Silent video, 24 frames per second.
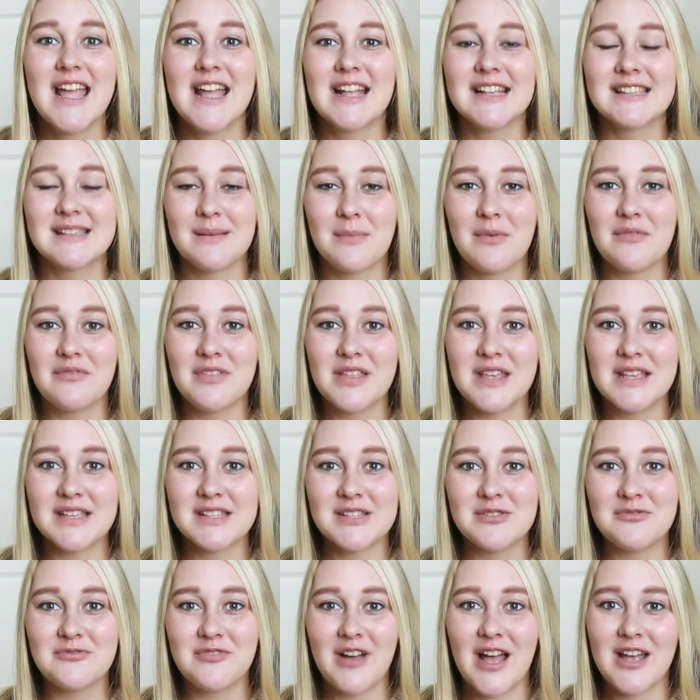Some of these
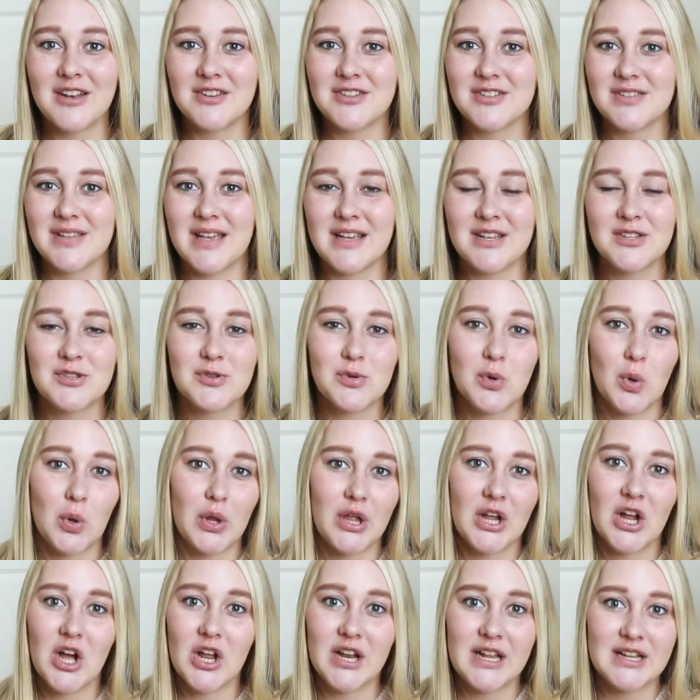you find just like
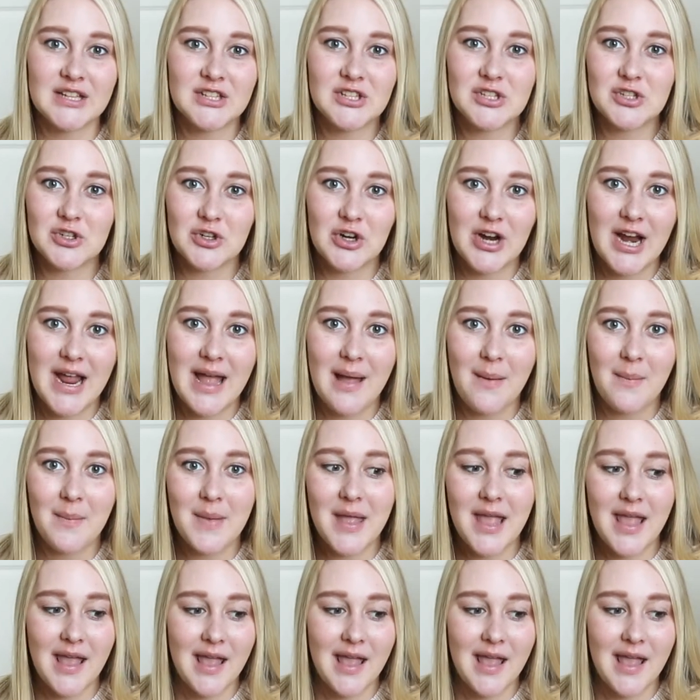scrolling on Instagram